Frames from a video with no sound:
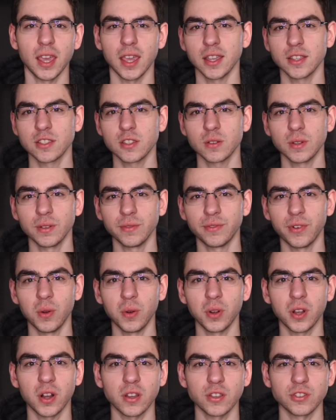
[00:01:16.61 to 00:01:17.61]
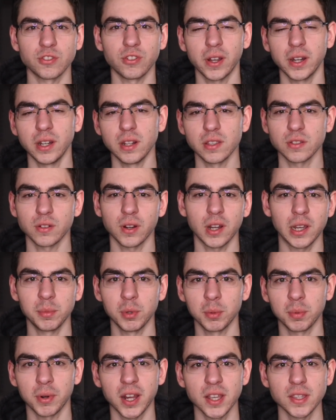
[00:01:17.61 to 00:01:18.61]
answering phone calls trying to
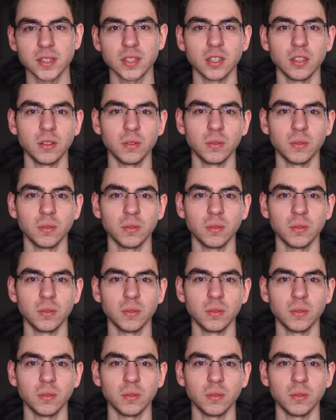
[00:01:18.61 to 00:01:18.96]
describe your pricing.